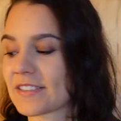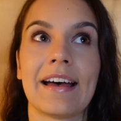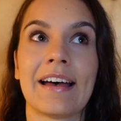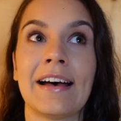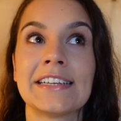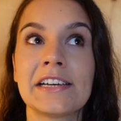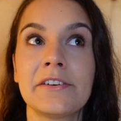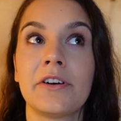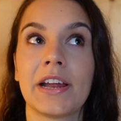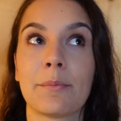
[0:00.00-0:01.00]
As I
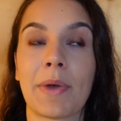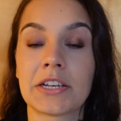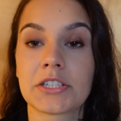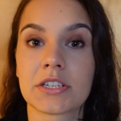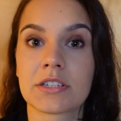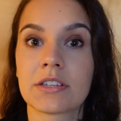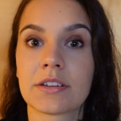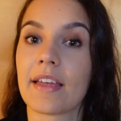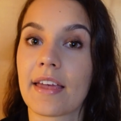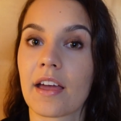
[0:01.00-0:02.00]
already mentioned,
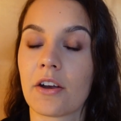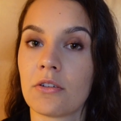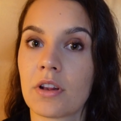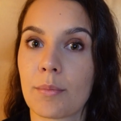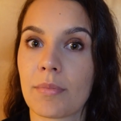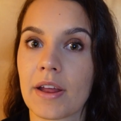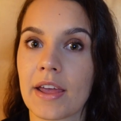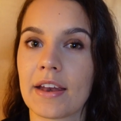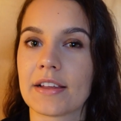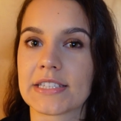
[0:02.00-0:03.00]
they can only
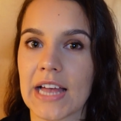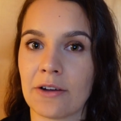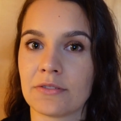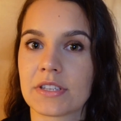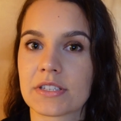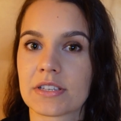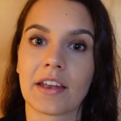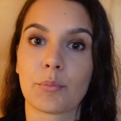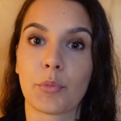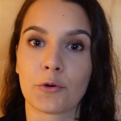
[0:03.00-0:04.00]
play the sounds
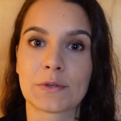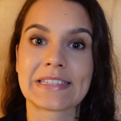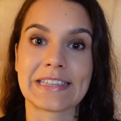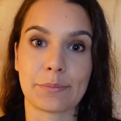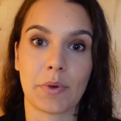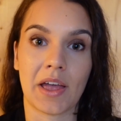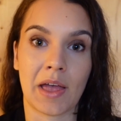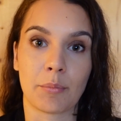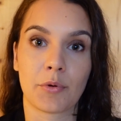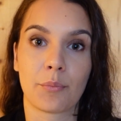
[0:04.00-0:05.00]
that the Bose Sleep
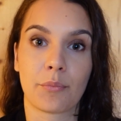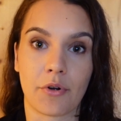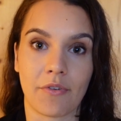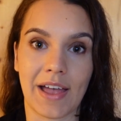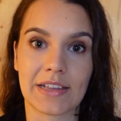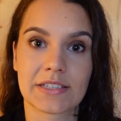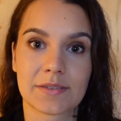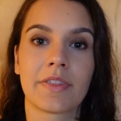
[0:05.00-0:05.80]
app provides.